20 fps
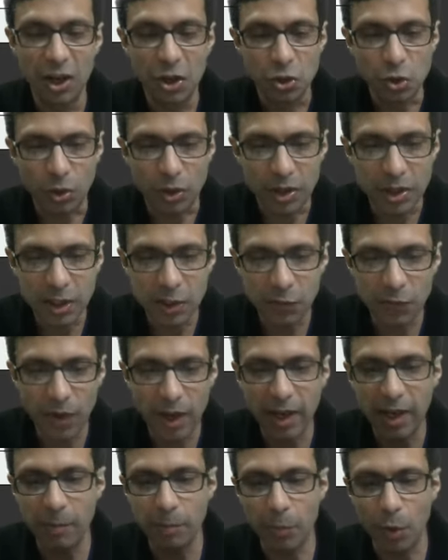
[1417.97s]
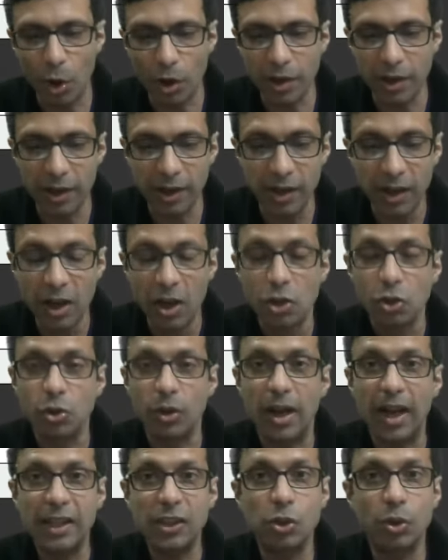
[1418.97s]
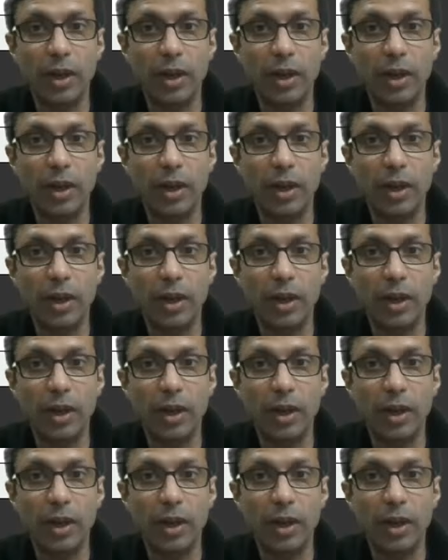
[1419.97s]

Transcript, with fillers: So this is very important. So guys,